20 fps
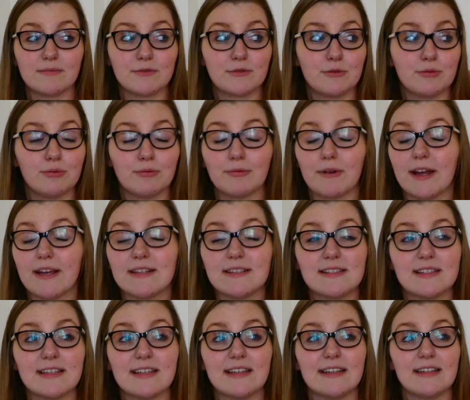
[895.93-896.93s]

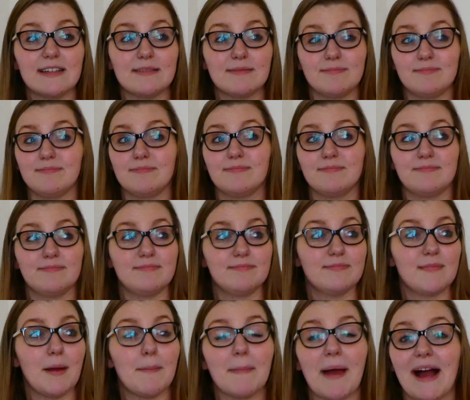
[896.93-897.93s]
crazy
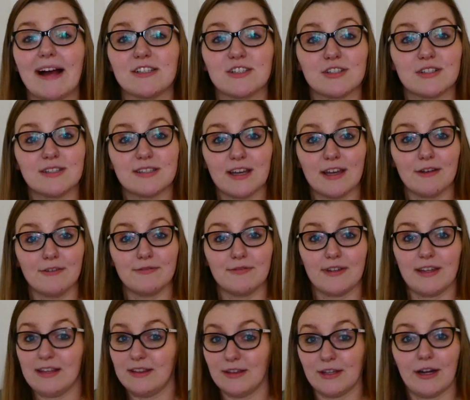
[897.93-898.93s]
imaginative
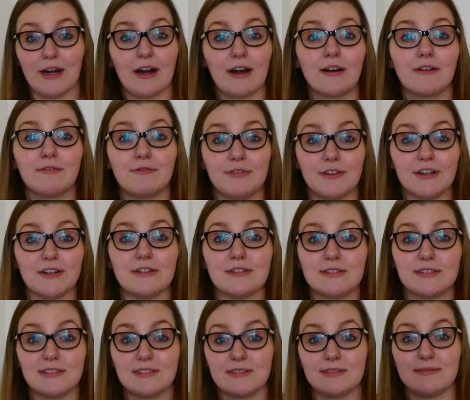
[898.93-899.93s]
in their
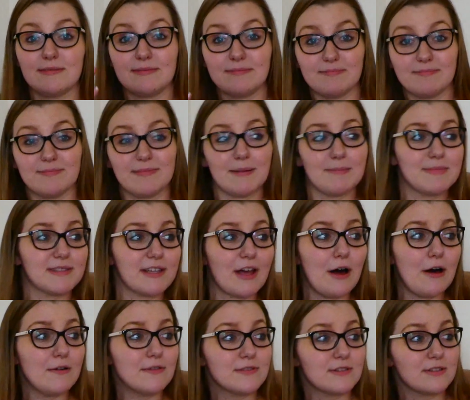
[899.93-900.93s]
fields
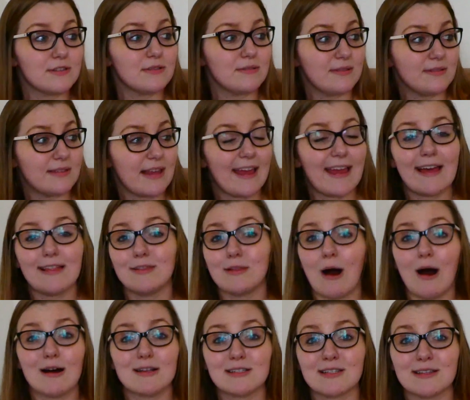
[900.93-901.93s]
themselves, they get
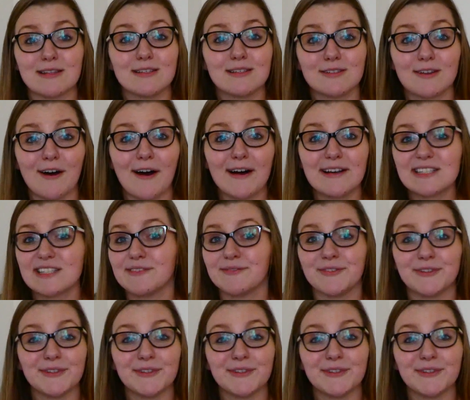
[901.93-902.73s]
lost in the sauce, if